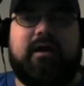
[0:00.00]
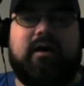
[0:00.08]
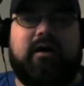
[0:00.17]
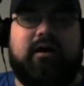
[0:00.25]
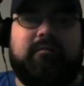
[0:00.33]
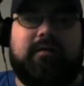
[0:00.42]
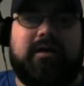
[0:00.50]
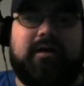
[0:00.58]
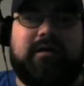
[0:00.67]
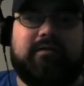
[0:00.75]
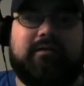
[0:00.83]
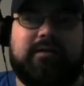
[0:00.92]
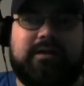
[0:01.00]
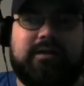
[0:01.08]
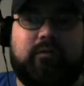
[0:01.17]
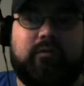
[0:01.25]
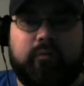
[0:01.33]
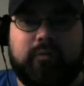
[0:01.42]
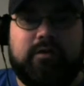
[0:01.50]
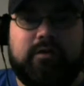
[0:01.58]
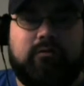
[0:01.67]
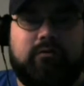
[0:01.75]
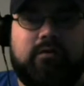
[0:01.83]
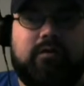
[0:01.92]
And they're getting
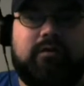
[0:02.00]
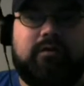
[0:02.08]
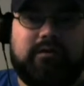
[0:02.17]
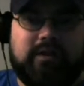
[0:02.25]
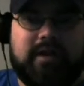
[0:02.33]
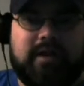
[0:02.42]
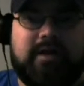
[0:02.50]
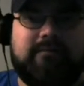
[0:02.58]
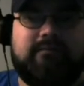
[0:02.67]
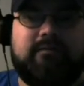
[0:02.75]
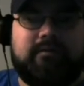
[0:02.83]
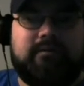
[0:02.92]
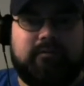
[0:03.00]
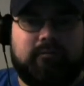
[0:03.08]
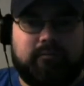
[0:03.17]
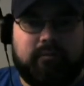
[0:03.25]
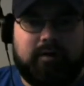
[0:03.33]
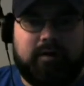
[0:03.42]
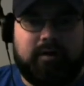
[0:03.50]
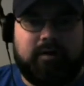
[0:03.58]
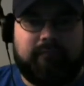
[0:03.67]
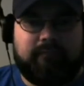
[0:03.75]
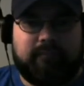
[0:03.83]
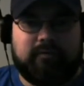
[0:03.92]
real, live,
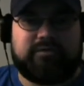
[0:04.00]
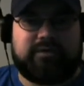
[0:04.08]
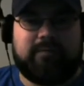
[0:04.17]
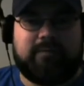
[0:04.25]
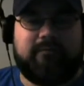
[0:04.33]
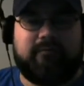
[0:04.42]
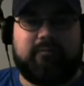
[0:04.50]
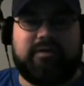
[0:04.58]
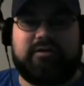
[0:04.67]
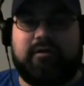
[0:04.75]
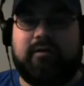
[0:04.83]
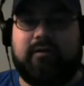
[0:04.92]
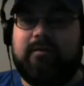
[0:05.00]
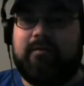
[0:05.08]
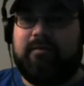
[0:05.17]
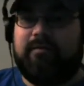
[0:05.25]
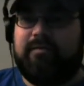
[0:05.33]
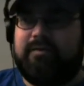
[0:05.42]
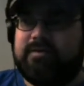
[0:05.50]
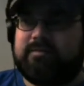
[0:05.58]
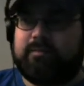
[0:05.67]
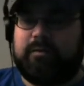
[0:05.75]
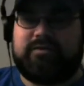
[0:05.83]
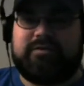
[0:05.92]
first-time information. This
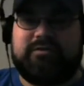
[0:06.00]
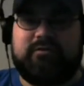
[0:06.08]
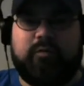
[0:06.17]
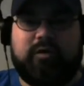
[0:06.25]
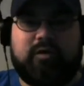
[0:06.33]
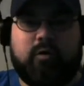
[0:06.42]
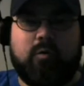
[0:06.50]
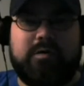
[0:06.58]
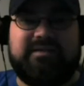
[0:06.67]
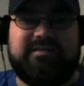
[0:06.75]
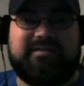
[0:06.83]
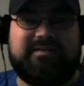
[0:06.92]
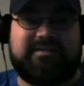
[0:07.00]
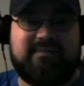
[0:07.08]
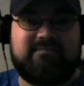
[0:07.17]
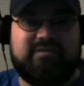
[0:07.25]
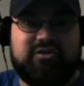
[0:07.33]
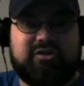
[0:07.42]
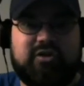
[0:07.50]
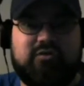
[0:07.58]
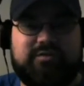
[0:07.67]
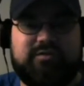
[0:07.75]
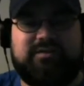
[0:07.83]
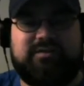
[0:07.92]
person recorded 7
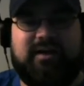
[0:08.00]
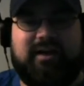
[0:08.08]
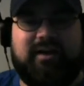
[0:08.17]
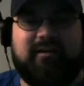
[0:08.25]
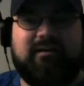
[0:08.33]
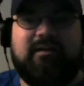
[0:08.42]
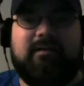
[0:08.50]
shows tonight.